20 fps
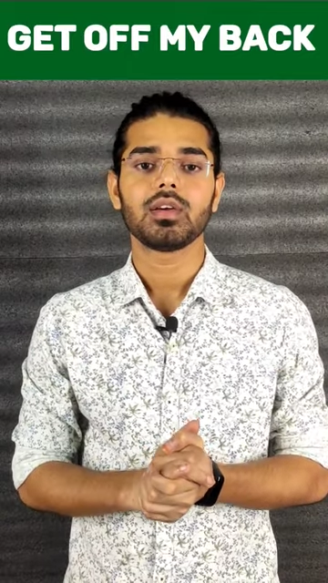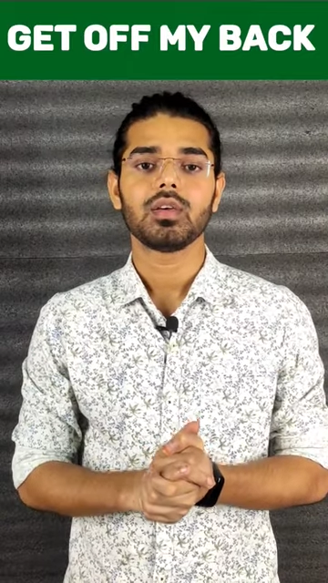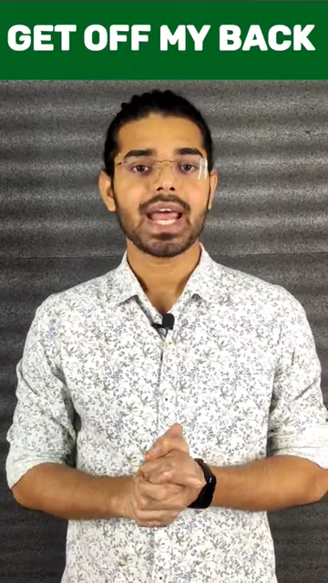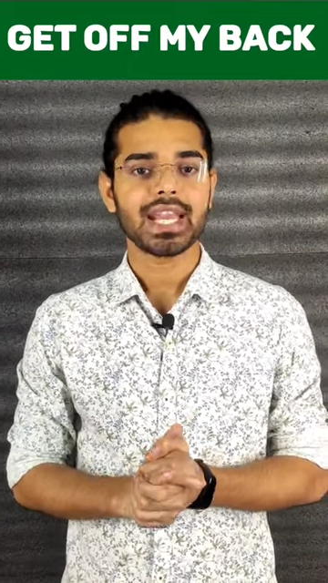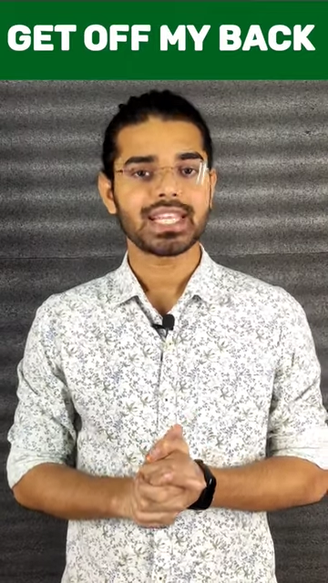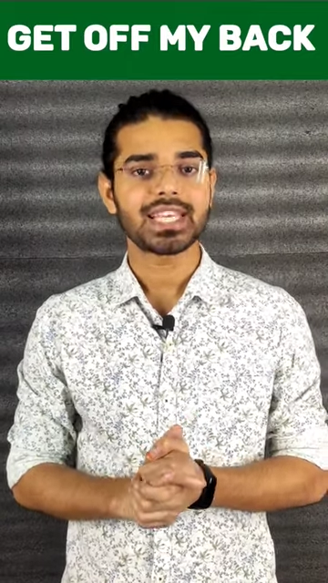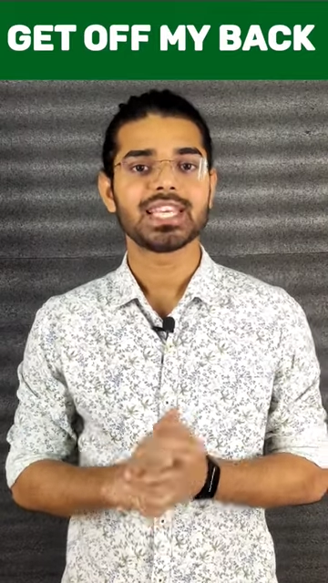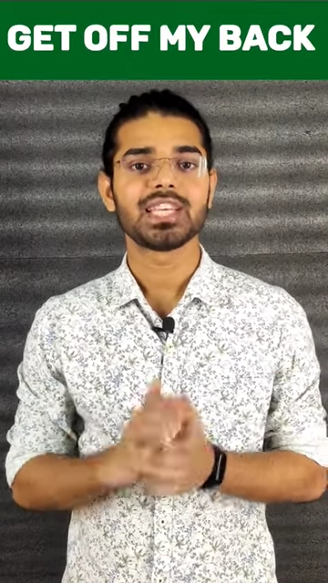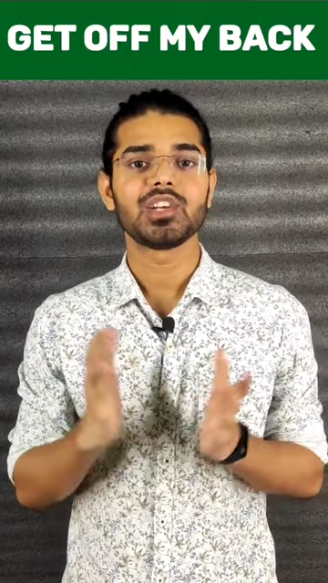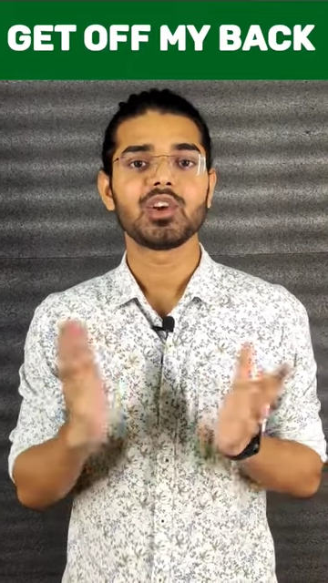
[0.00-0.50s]

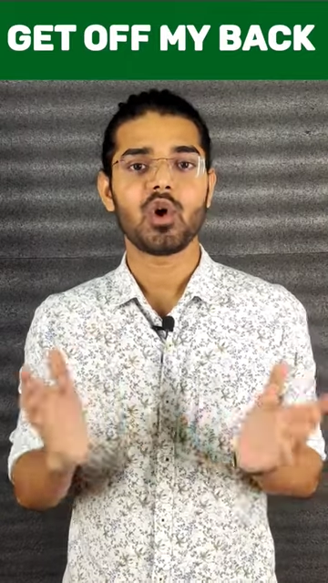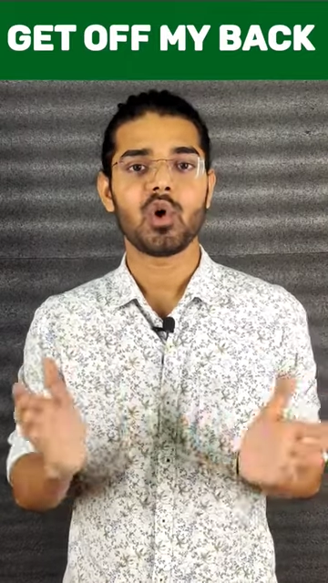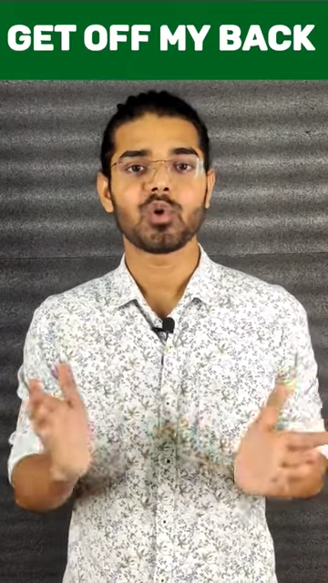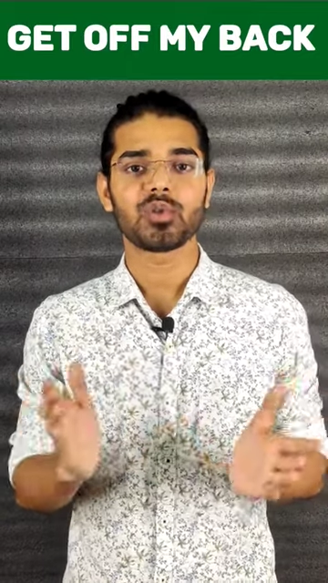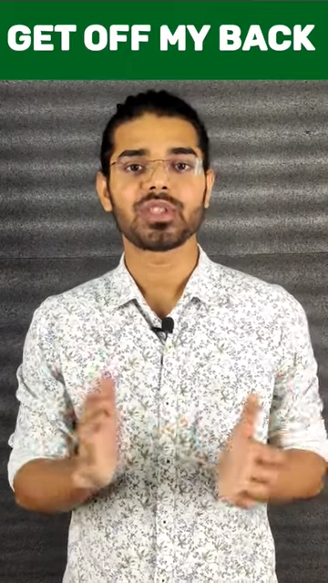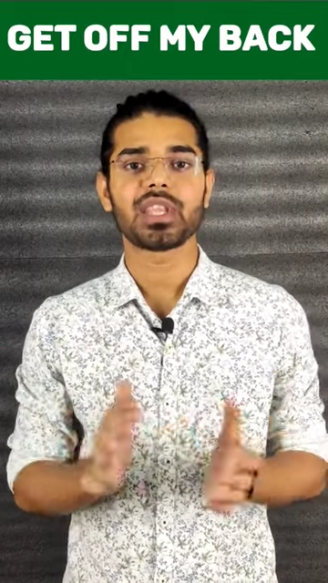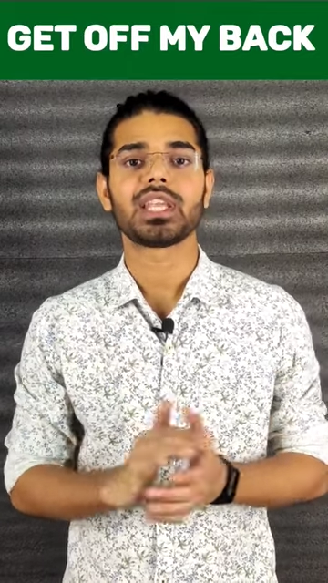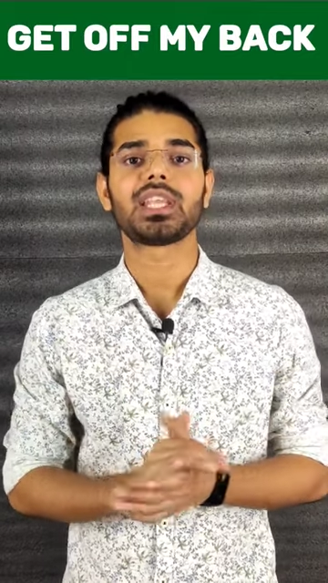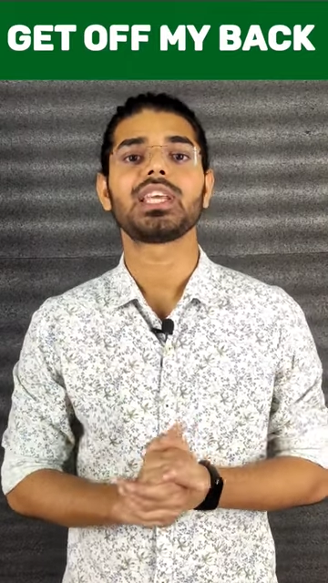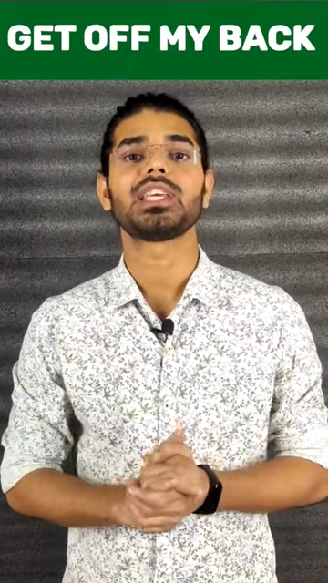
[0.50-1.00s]
Had he
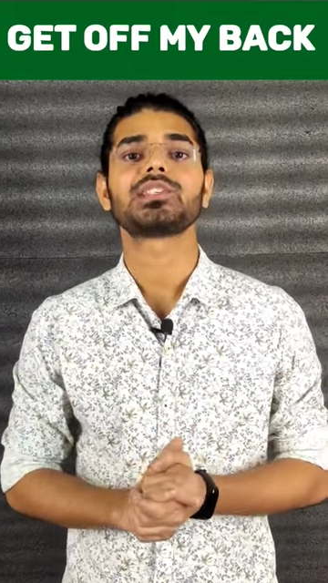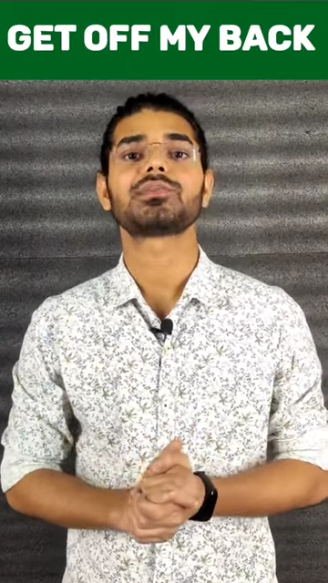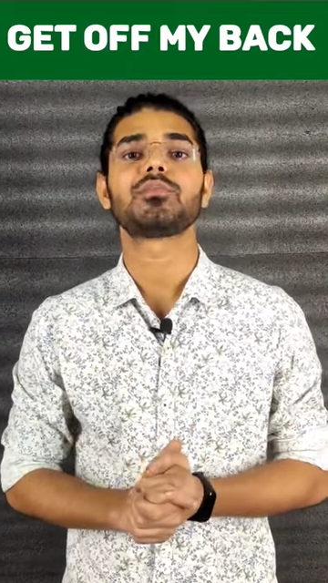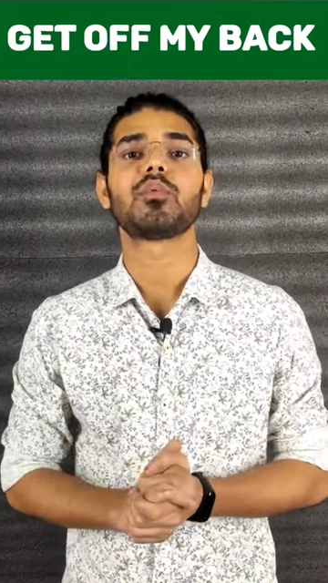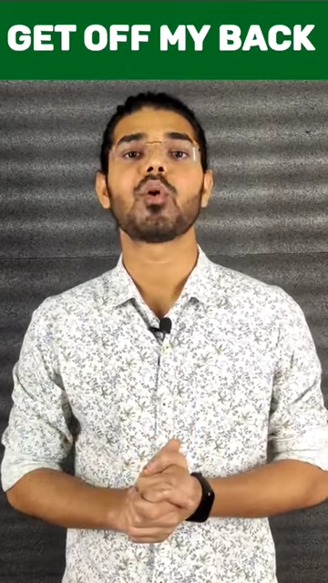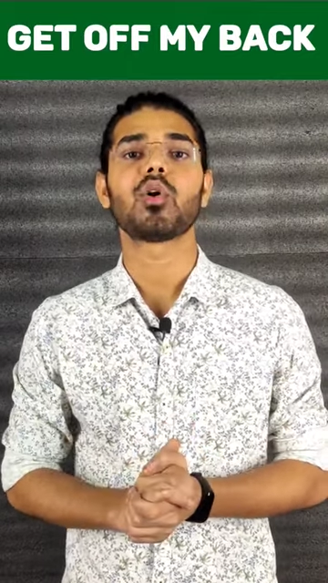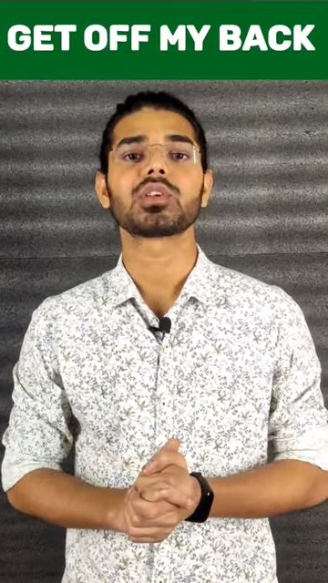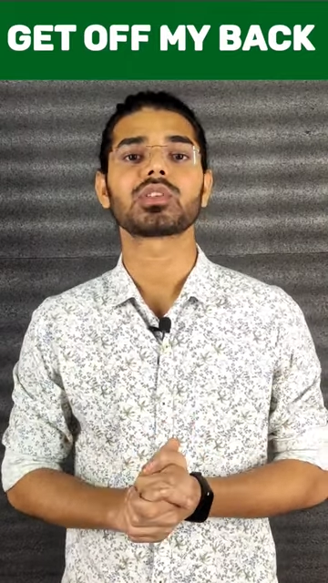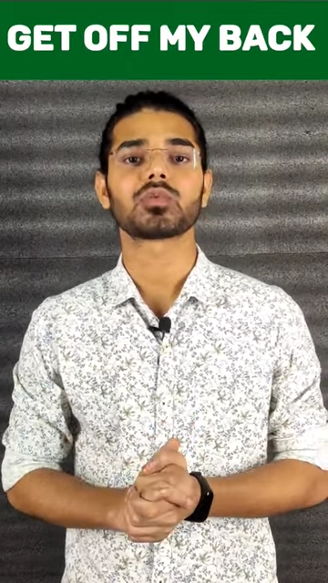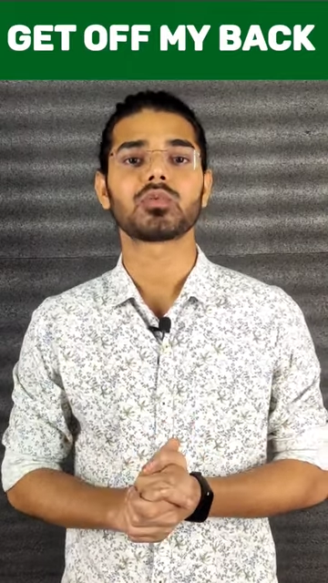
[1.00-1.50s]
known that his
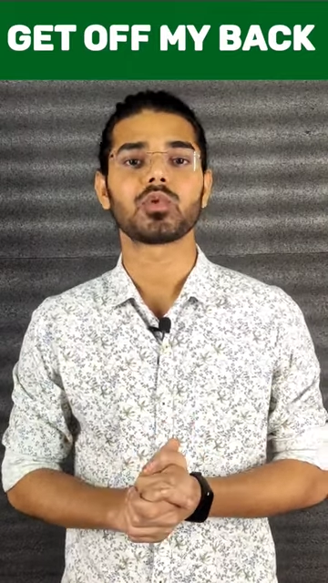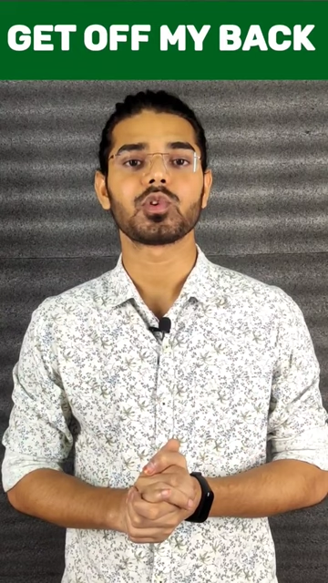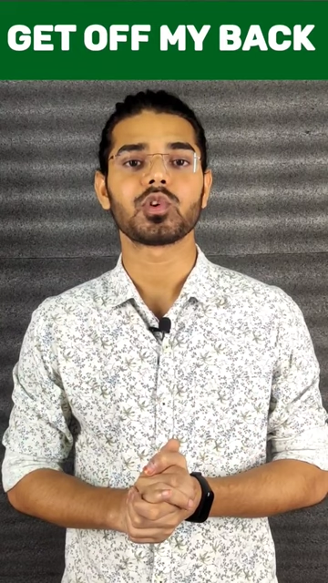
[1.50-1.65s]
boss